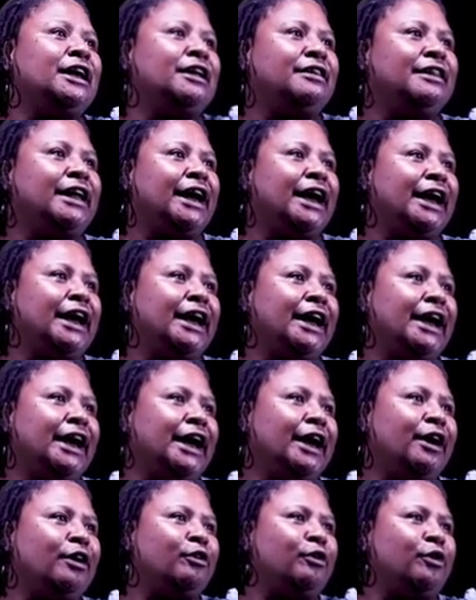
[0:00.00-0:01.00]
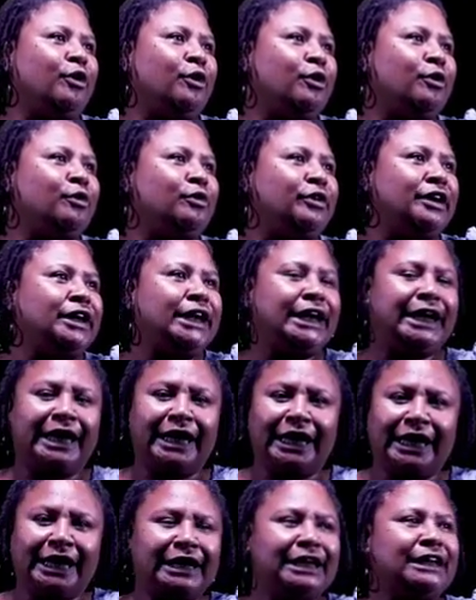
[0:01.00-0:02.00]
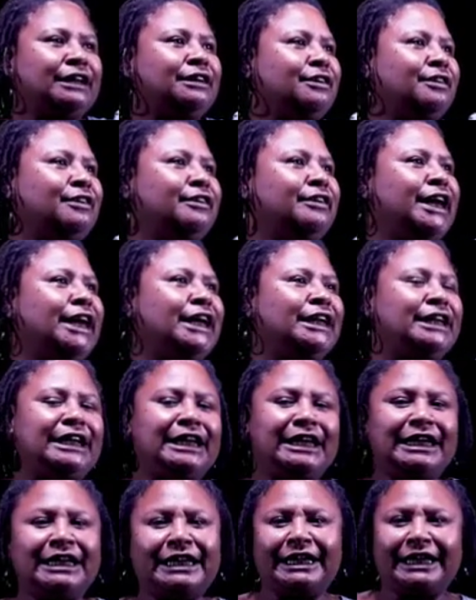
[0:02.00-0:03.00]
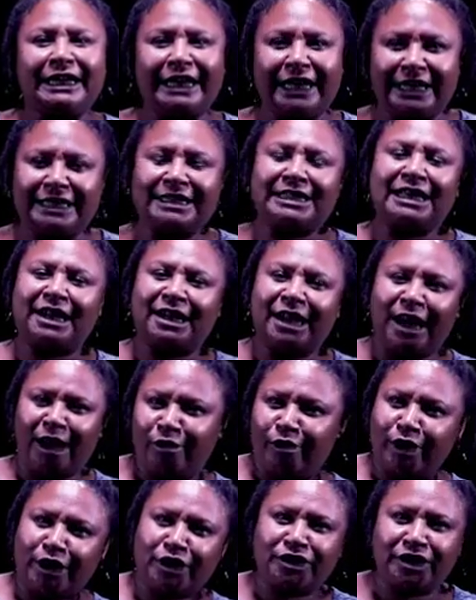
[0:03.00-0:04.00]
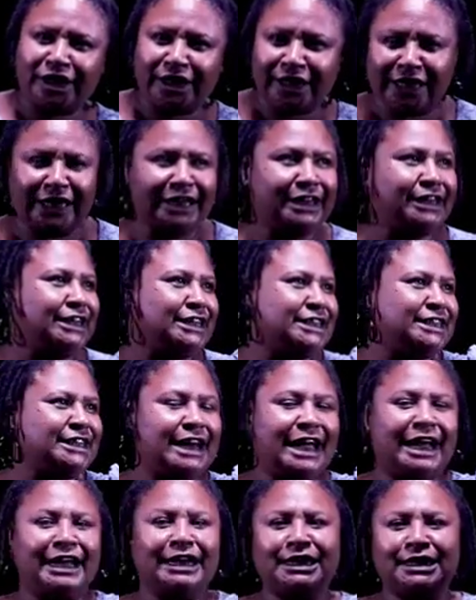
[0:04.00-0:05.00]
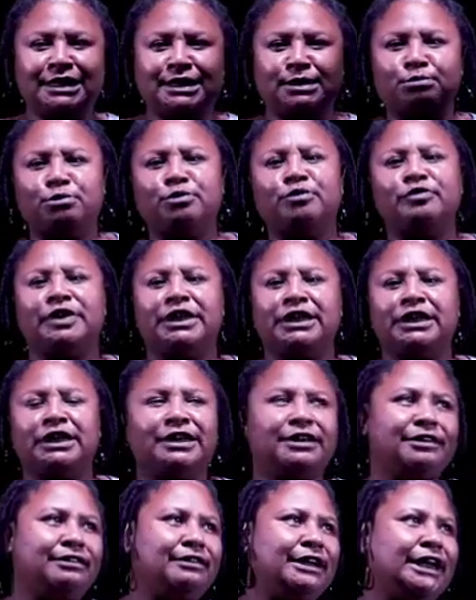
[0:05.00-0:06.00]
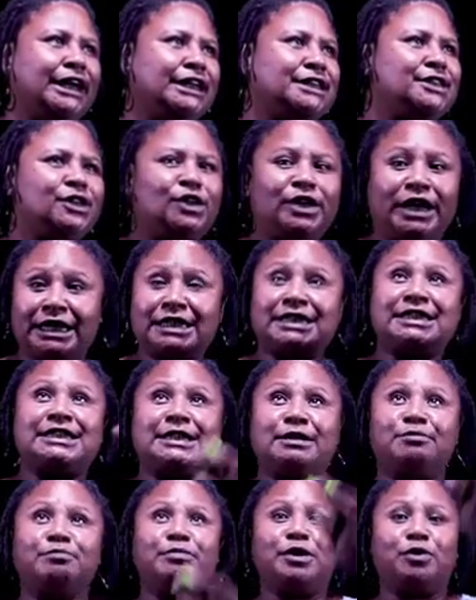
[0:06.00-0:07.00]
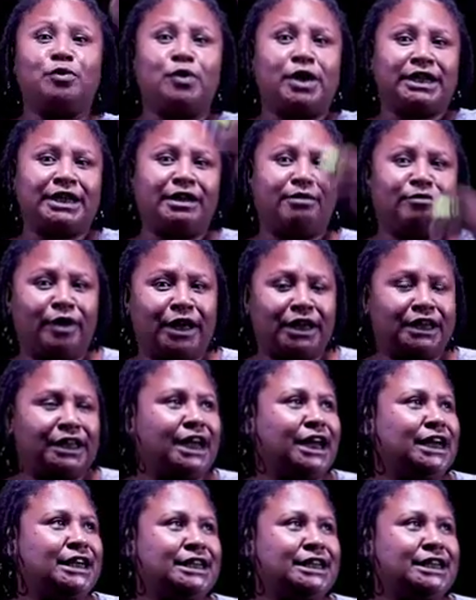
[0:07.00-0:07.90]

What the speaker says: the arrow head, all right, indicates a direction that this line is moving. Okay, so that's simply what a vector